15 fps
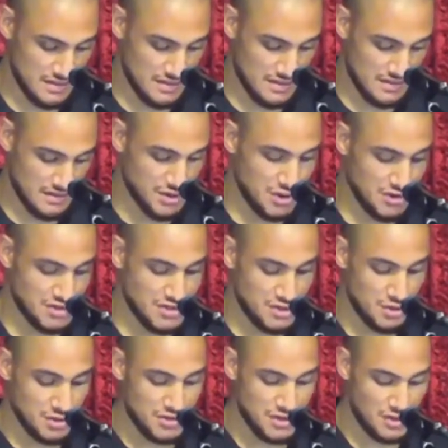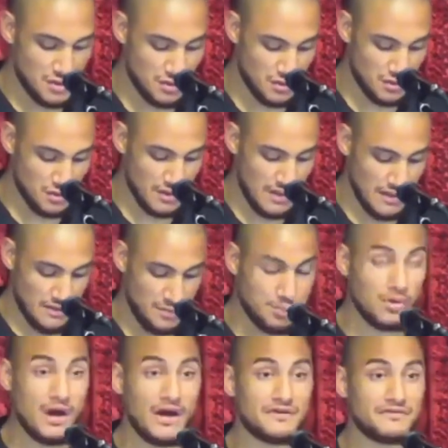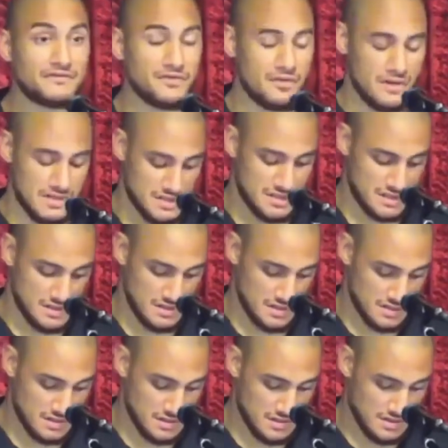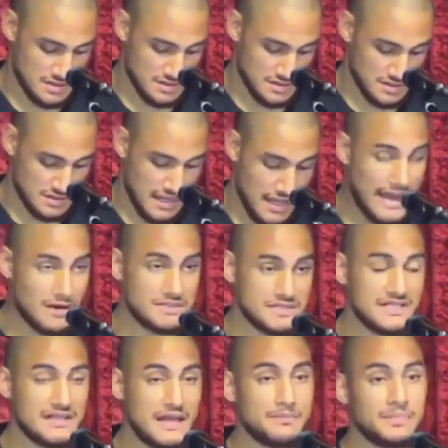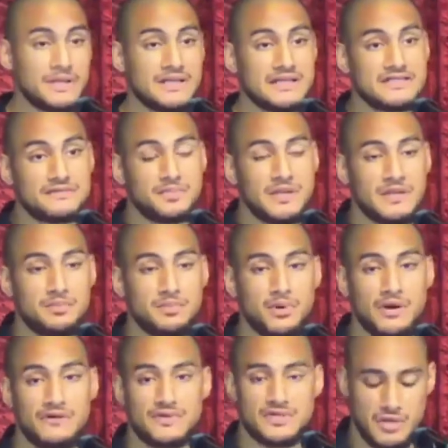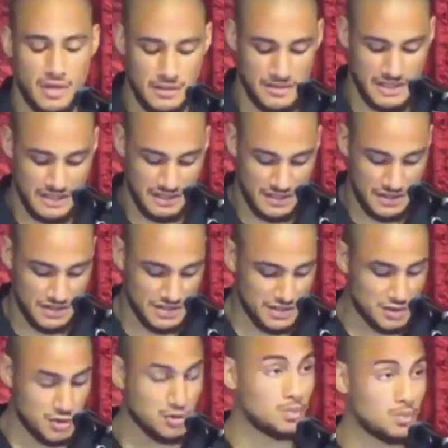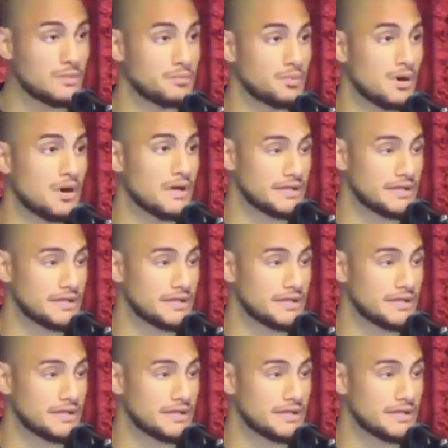The church is also called the bride of Christ. Now, how is it that billions of people over time can constitute one bride?